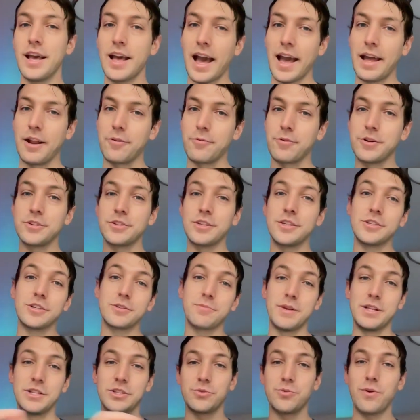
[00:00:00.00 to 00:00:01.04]
It originally took
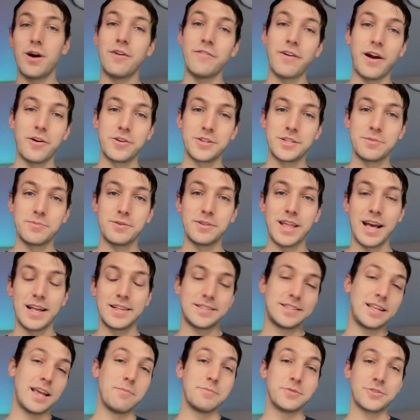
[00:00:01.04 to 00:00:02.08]
me 12 hours to build that
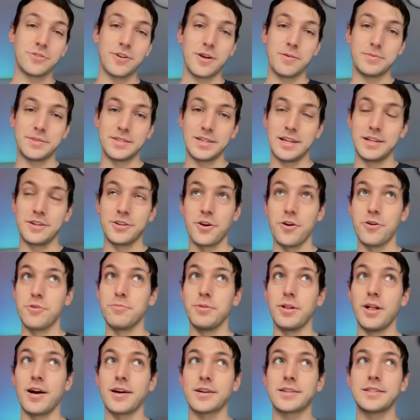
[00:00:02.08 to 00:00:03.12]
same script in code
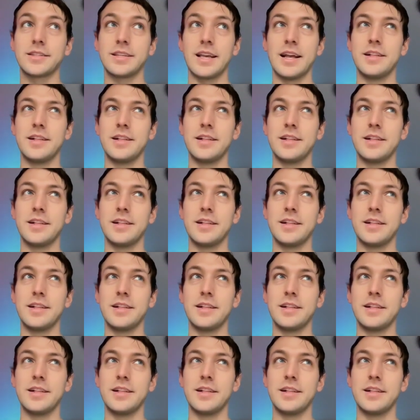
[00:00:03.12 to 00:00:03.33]
blocks.